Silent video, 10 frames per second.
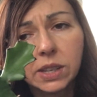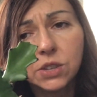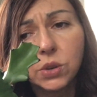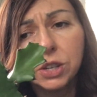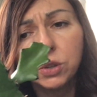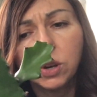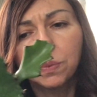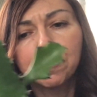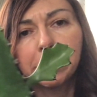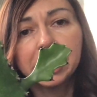so I don't
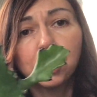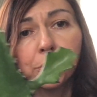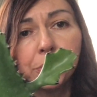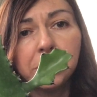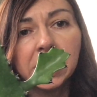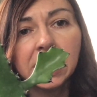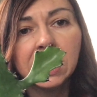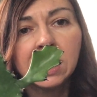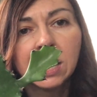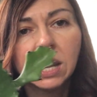know, but it
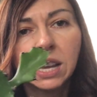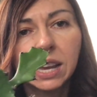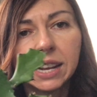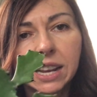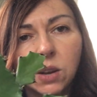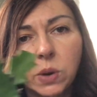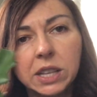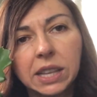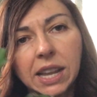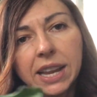rooted and I
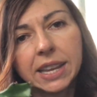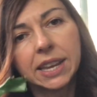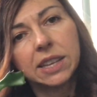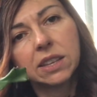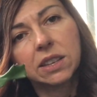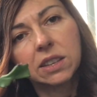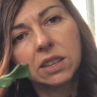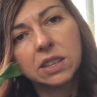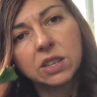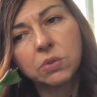quite like it.
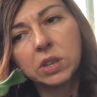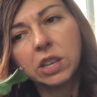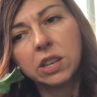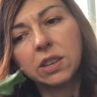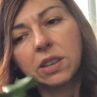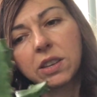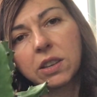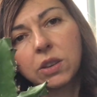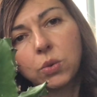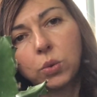It's really
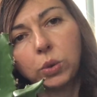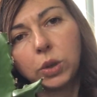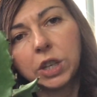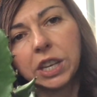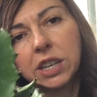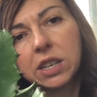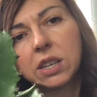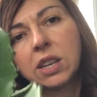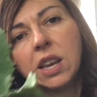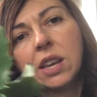cool looking.
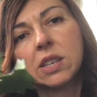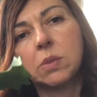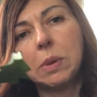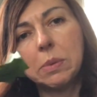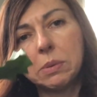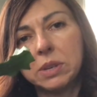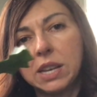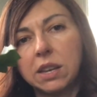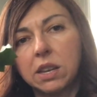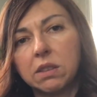So maybe I'm
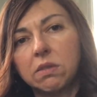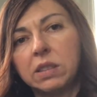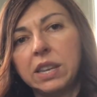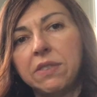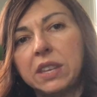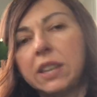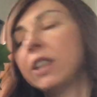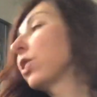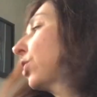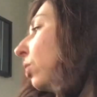gonna leave it
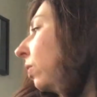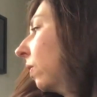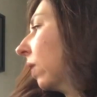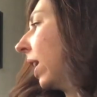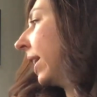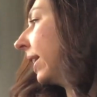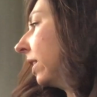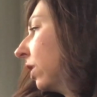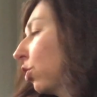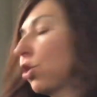here so I
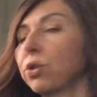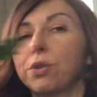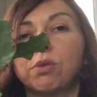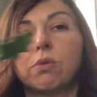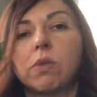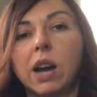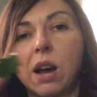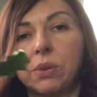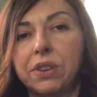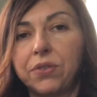can show you
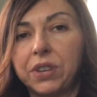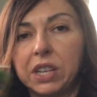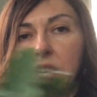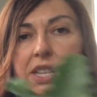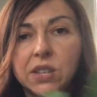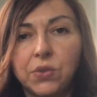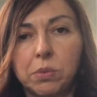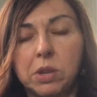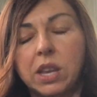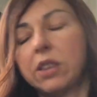how different it is
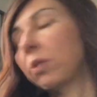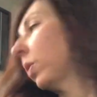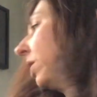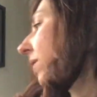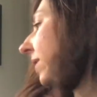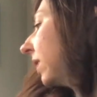from the other ones.